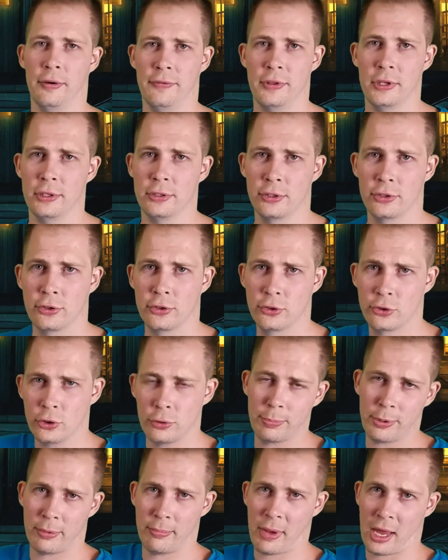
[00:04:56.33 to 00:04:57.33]
of the
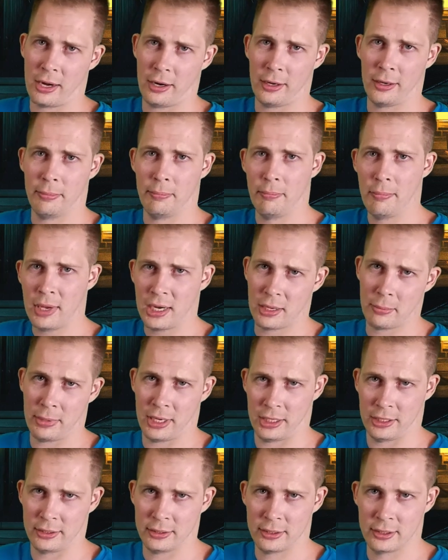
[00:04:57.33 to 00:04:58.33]
super meta
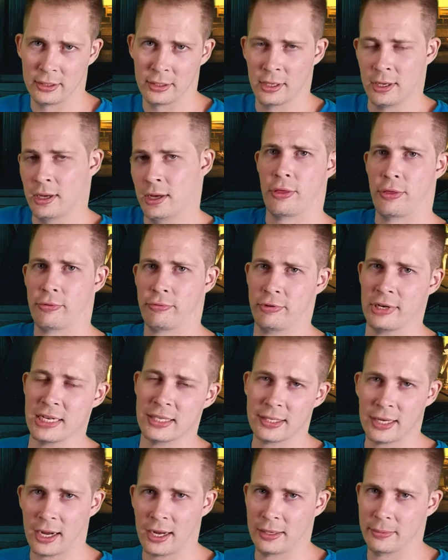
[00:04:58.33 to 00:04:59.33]
mini-minis 3
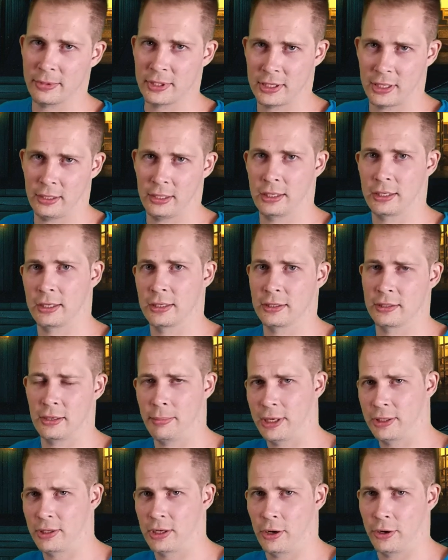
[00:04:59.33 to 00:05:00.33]
times telling us
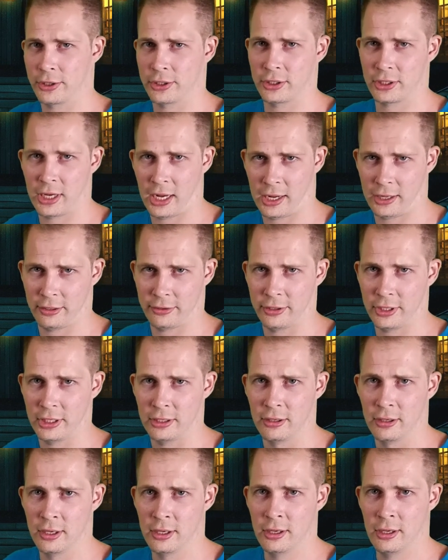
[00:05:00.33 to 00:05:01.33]
about the Archer Gallery